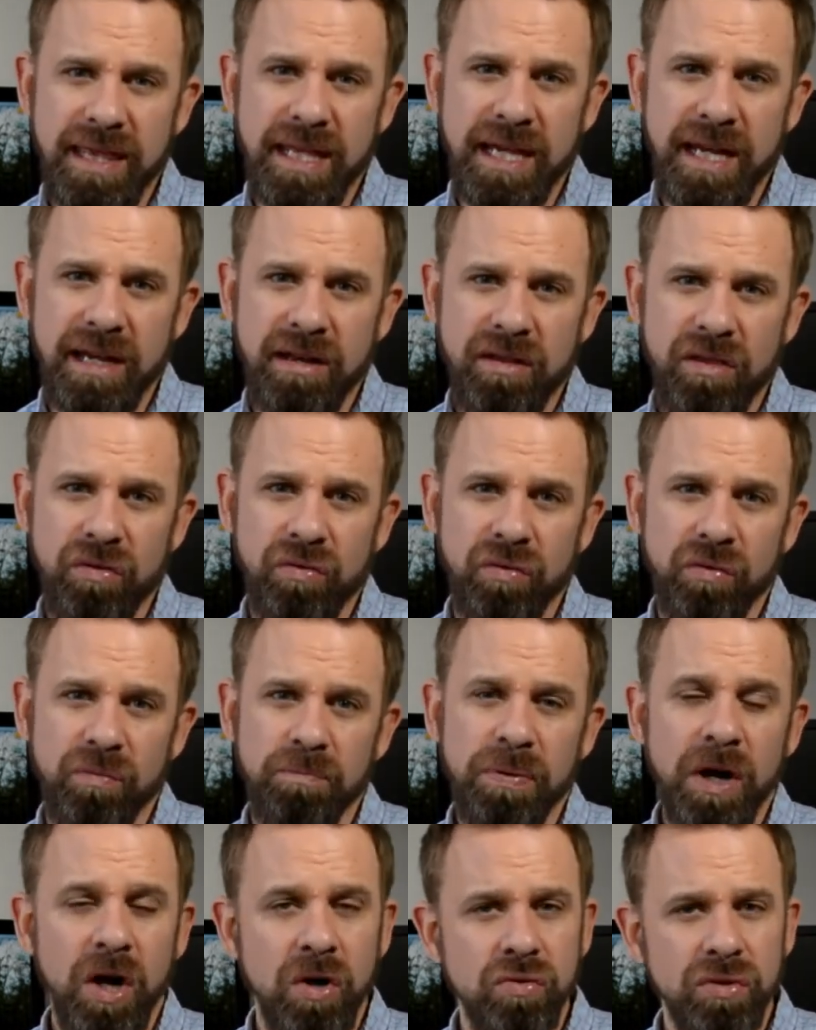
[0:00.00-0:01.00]
Then through
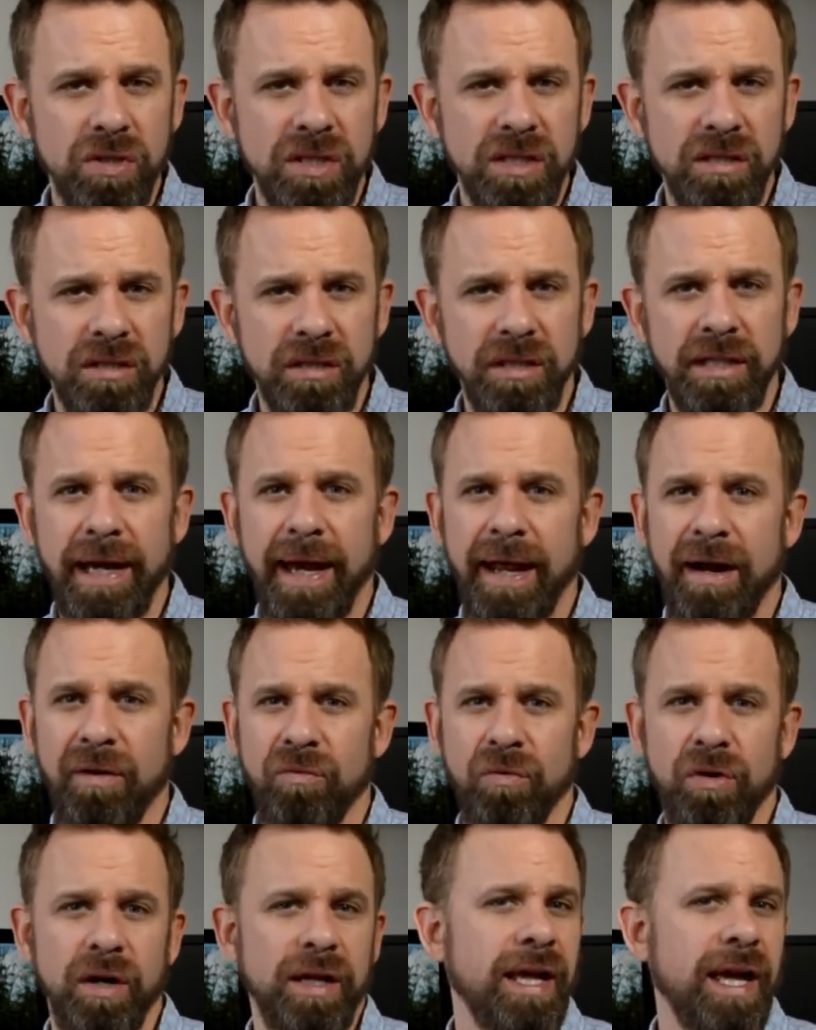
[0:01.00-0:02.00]
post, you
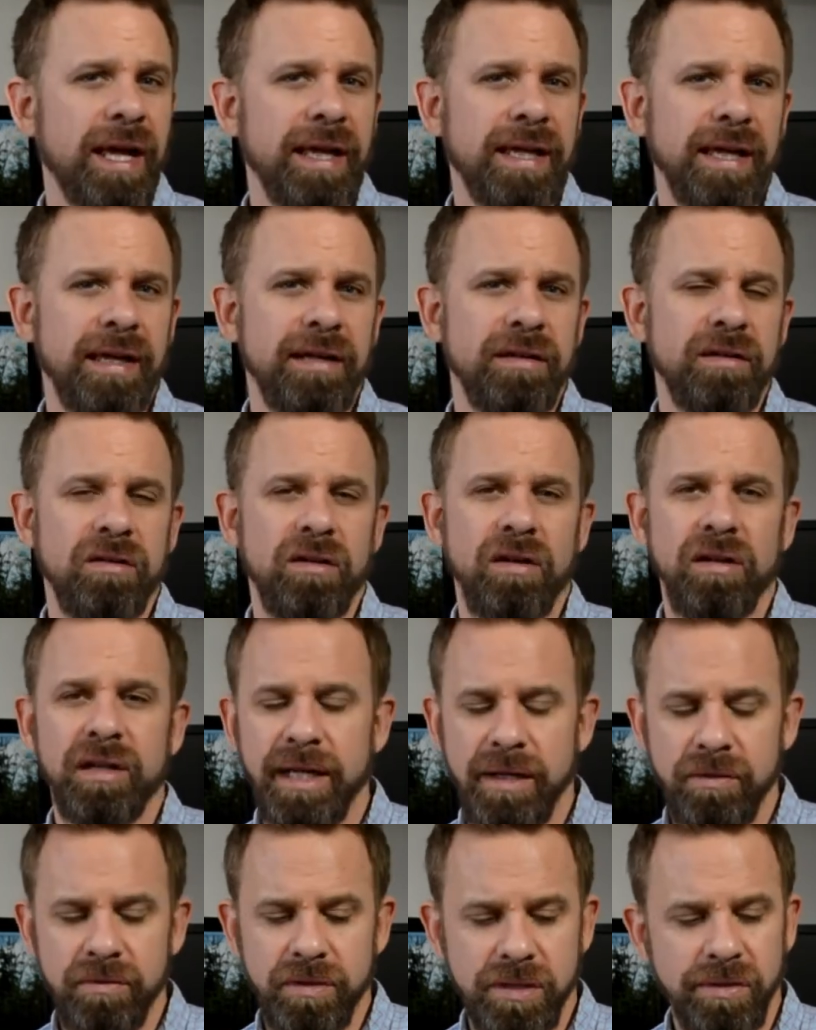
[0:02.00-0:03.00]
gotta work at getting it all
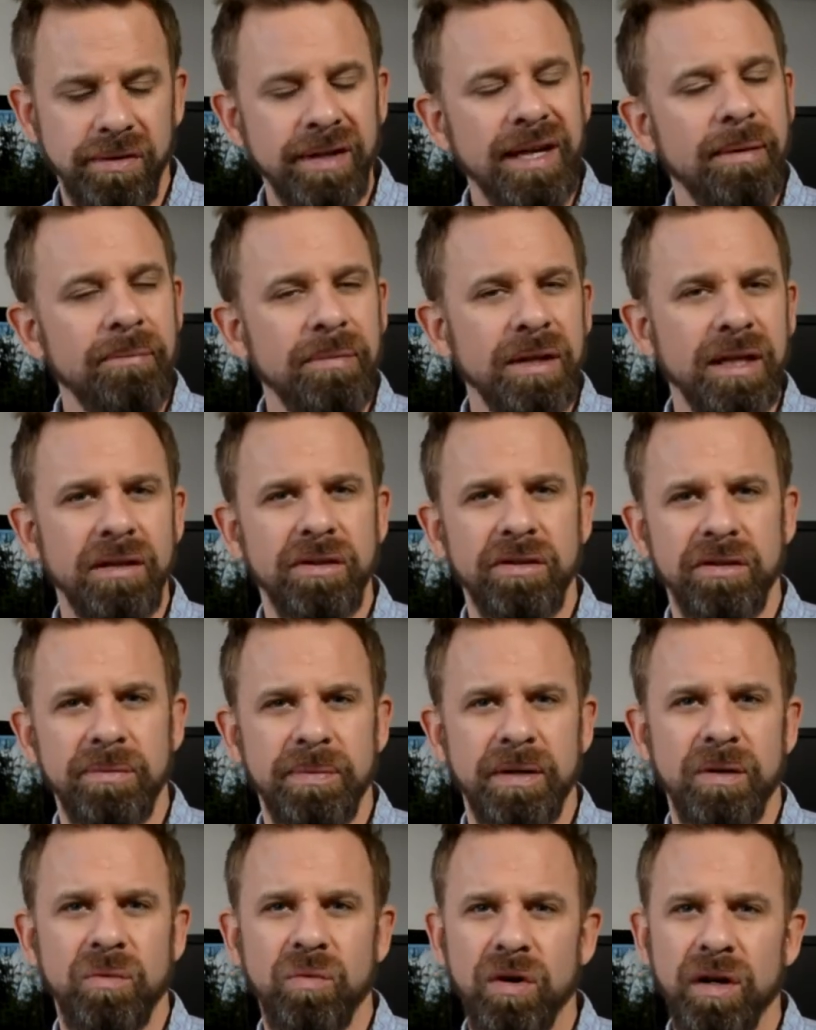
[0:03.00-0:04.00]
out. So it can be a little
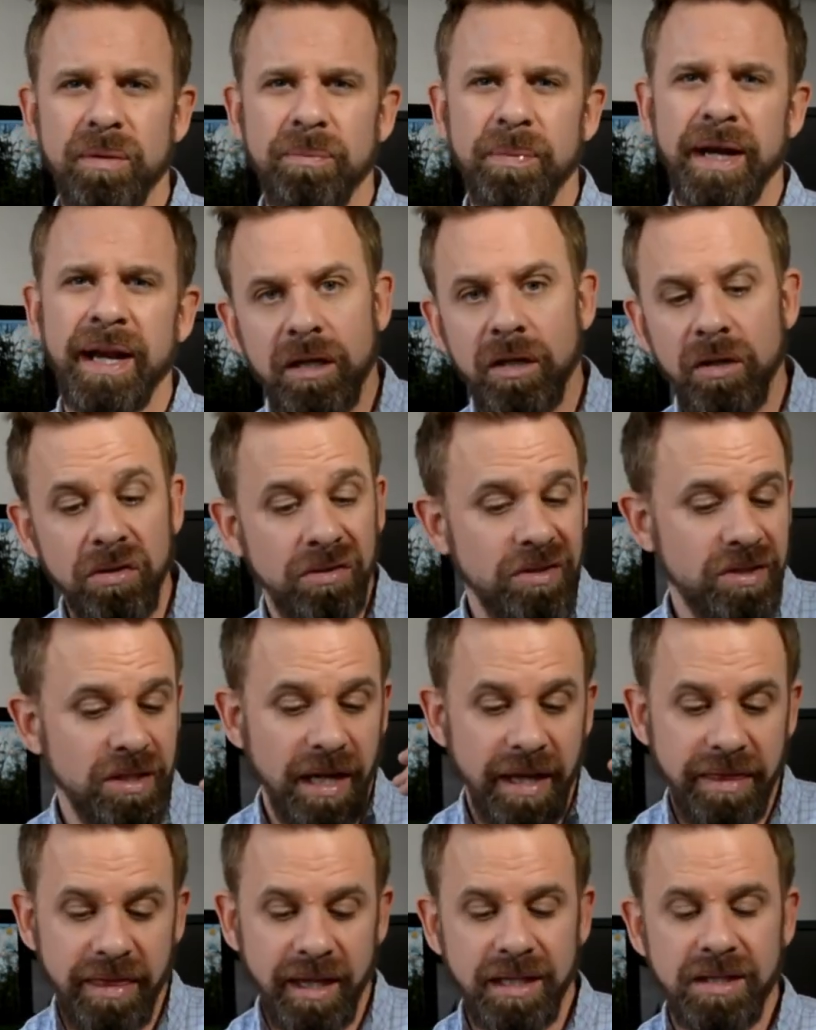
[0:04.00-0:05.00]
bit of work, but
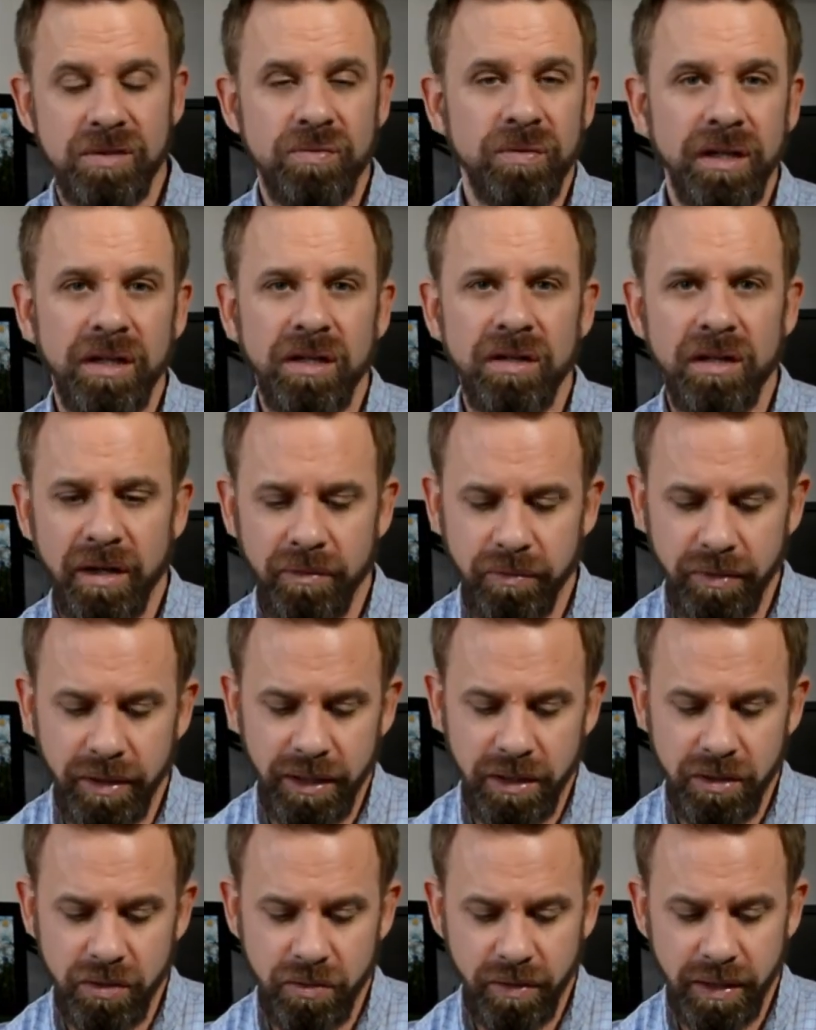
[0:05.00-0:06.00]
conclusion, I think it's really good. I
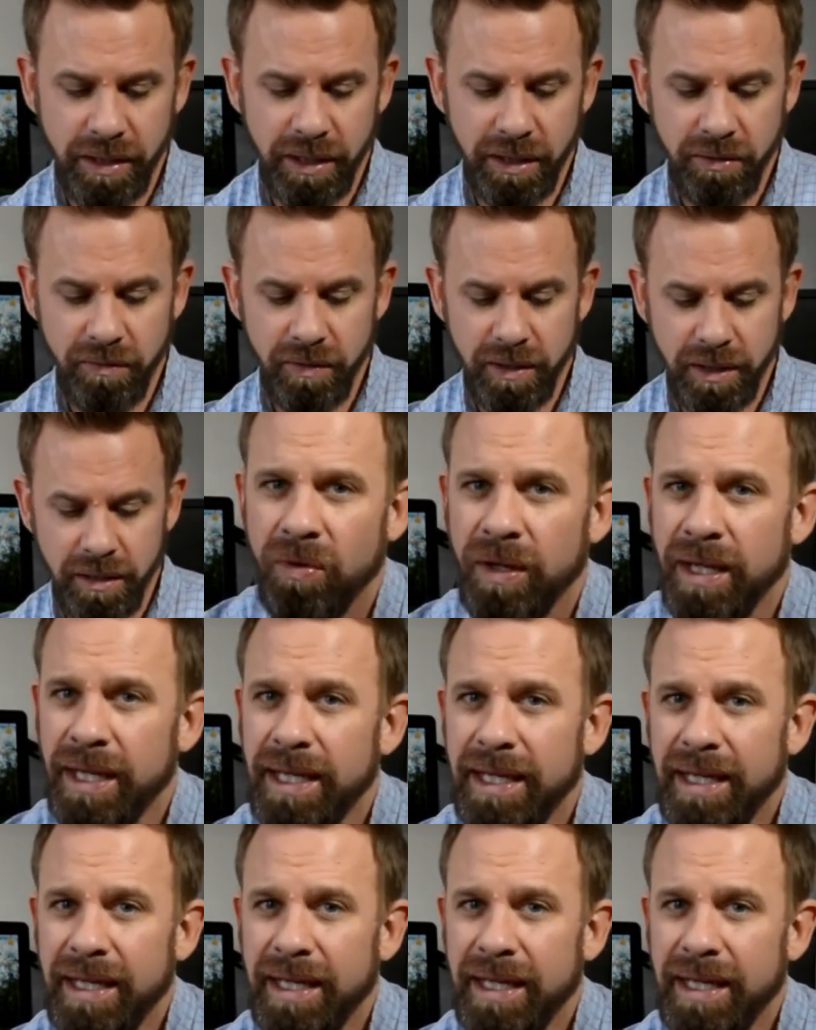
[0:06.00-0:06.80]
really enjoy the unit.